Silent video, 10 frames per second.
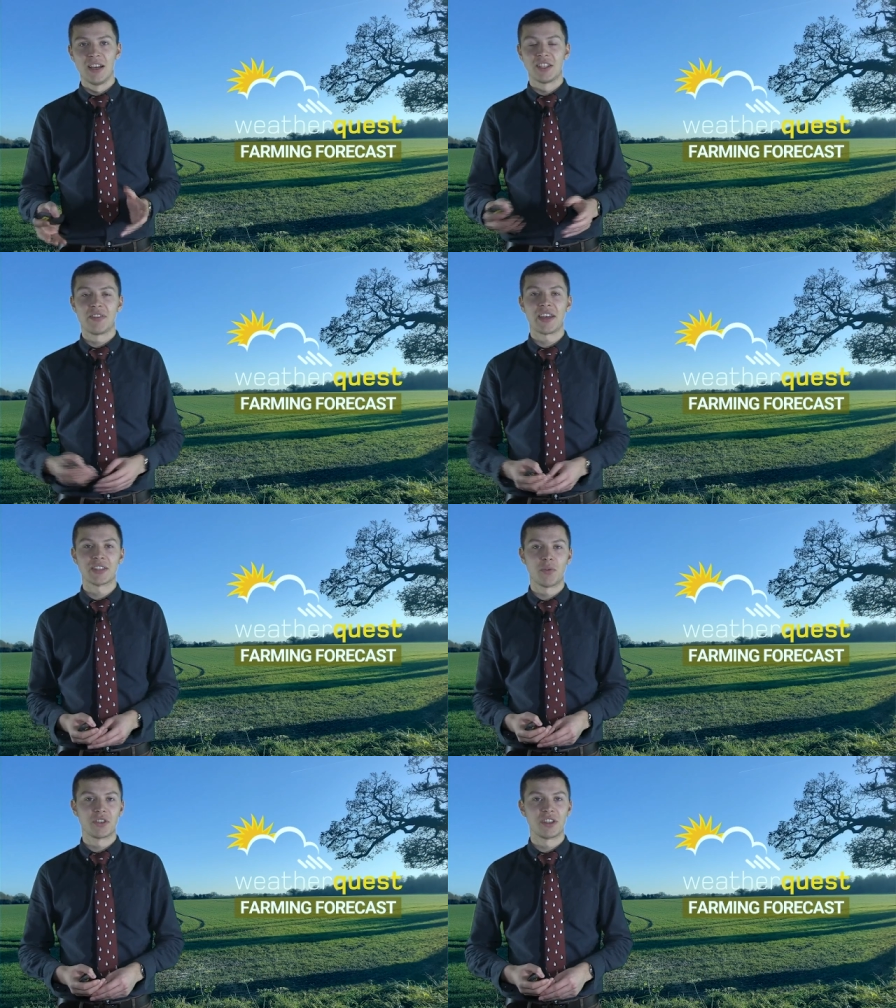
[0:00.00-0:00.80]
So
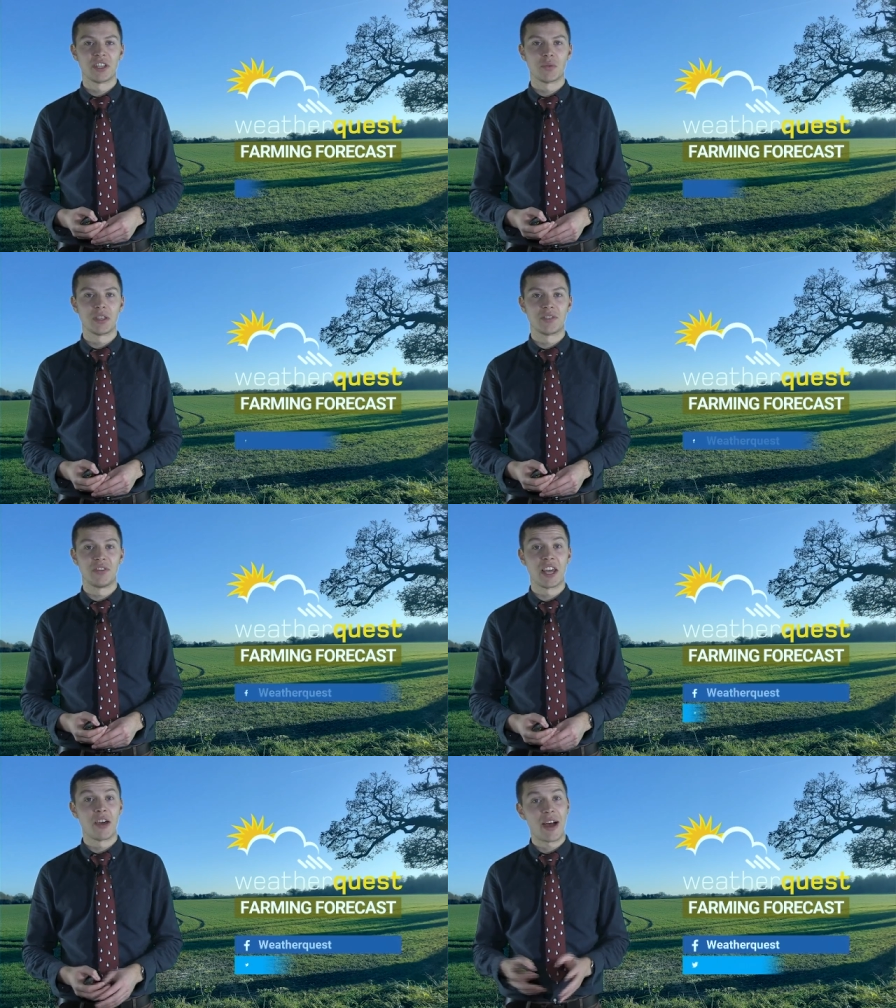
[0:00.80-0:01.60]
thanks for watching this week's
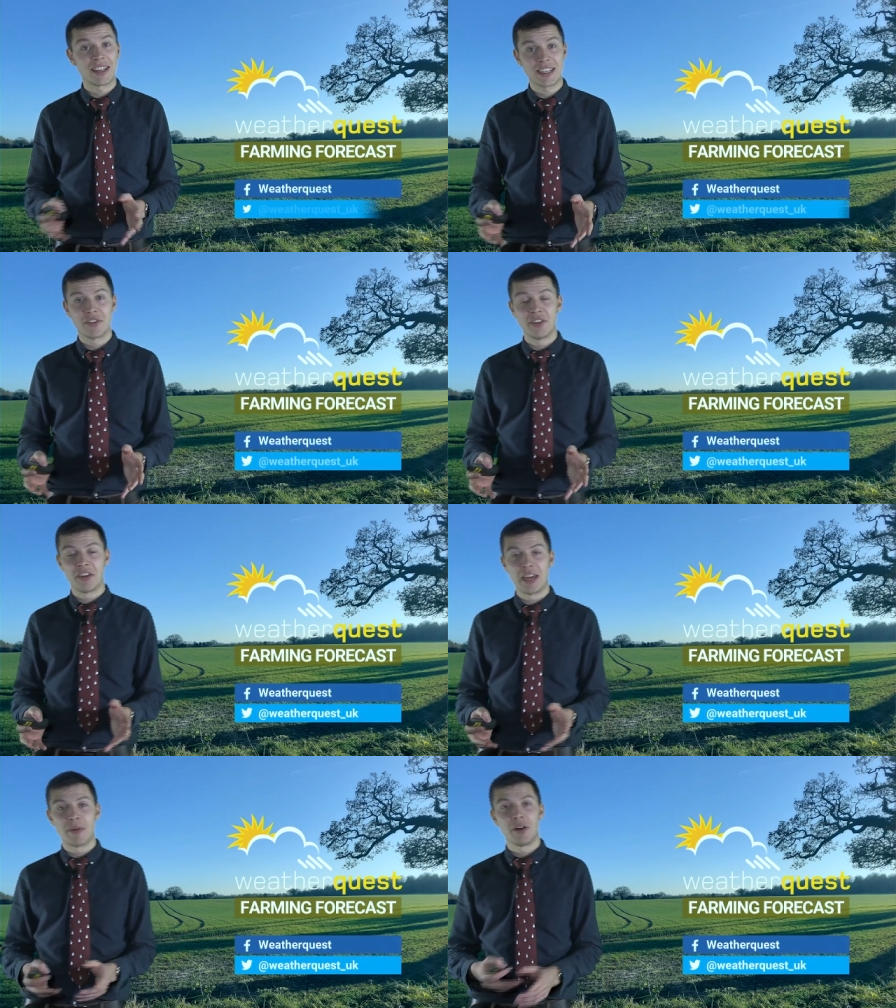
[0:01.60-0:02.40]
video. As ever, you
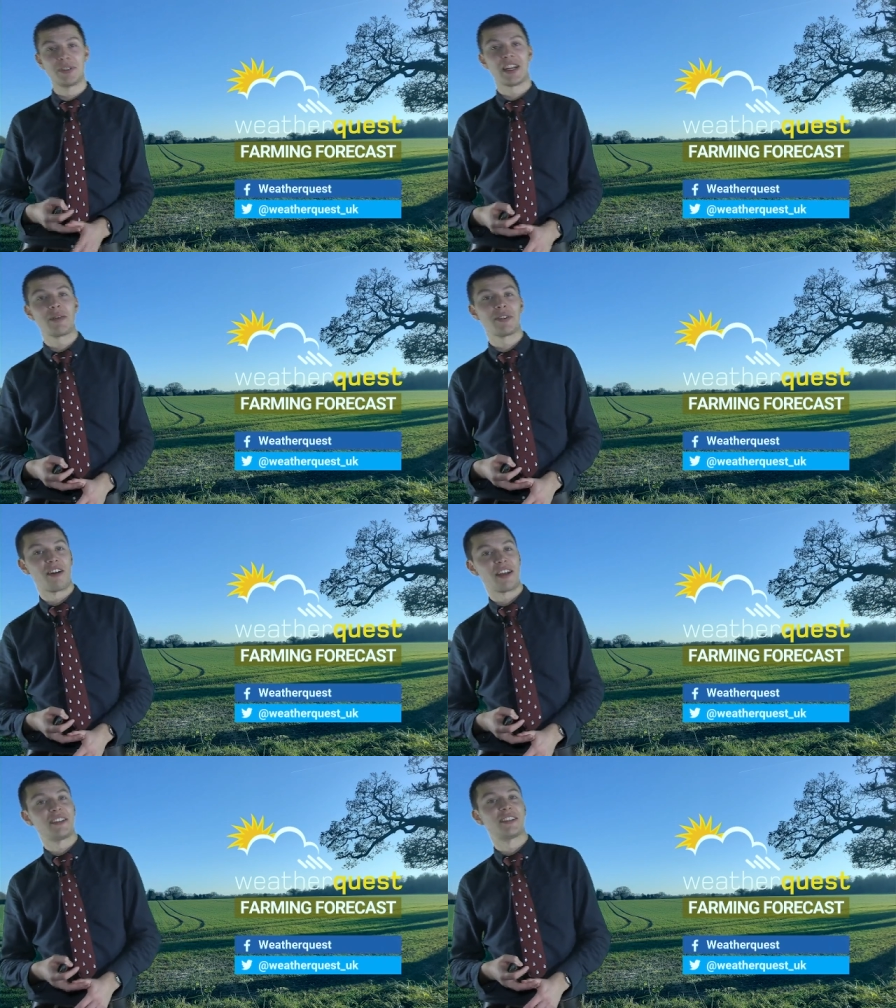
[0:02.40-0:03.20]
can keep up to date with
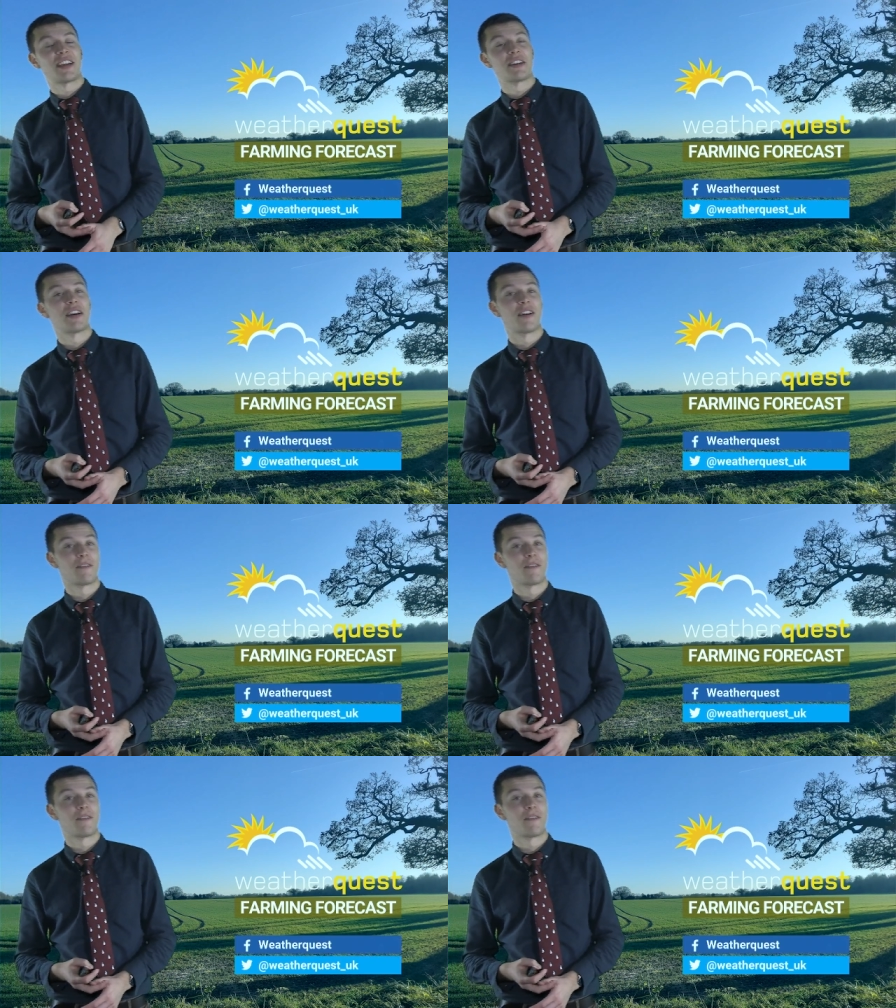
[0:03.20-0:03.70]
our day-to-day